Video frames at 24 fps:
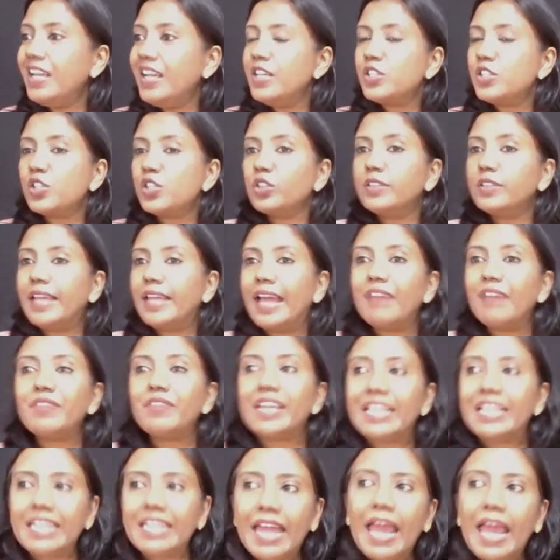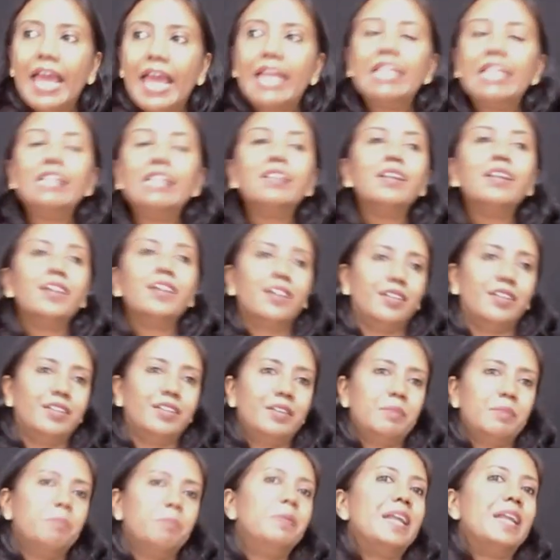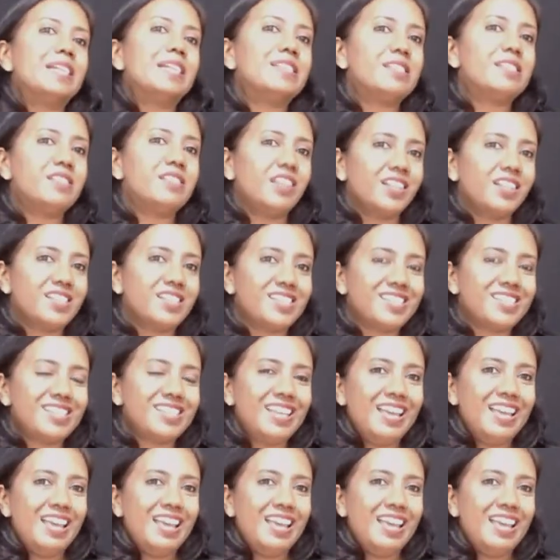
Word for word: So they have inherited blessings.